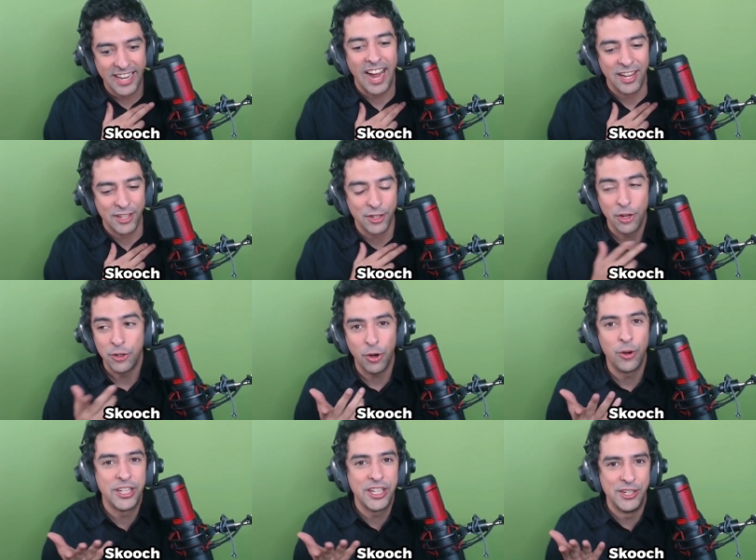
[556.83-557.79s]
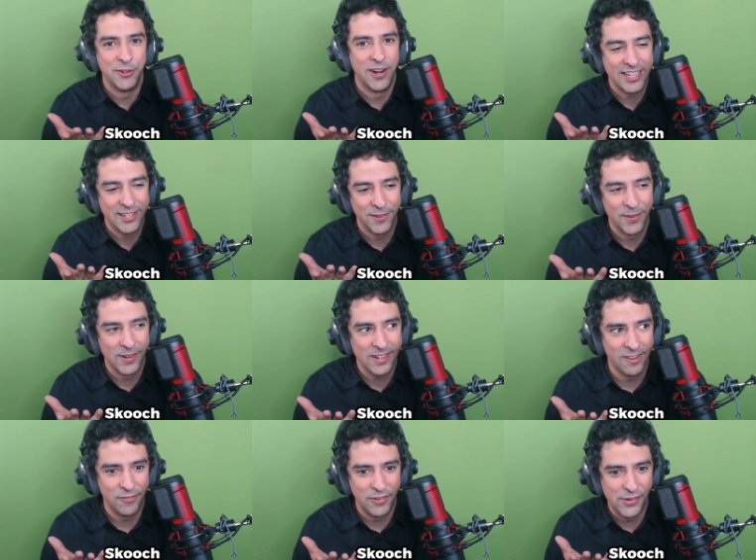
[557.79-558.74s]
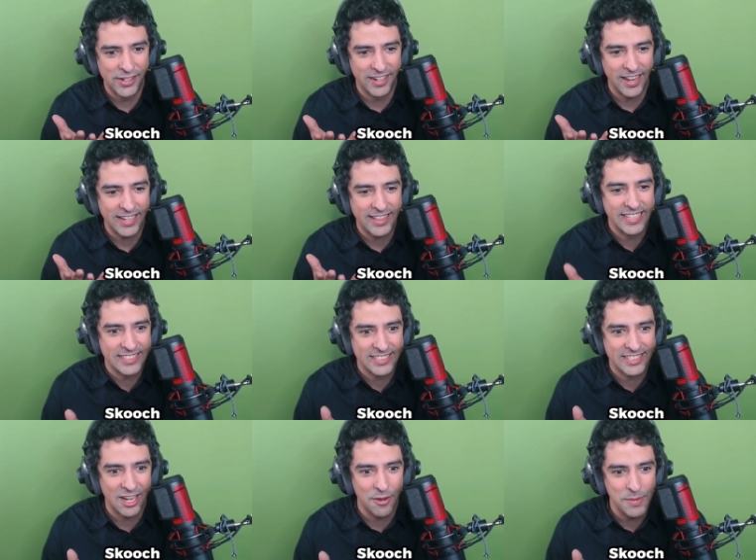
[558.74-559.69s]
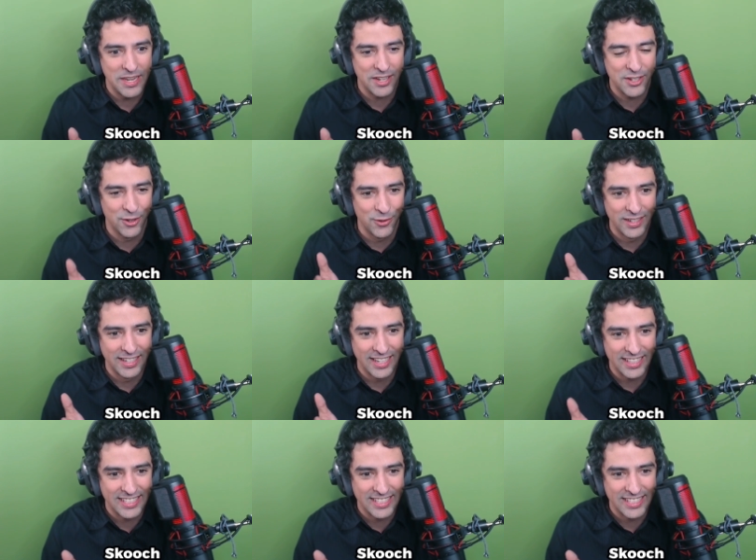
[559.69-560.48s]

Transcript: Yeah. You, or you, right? You'd work yeah. on a photo and you're like, this is going to be a good one.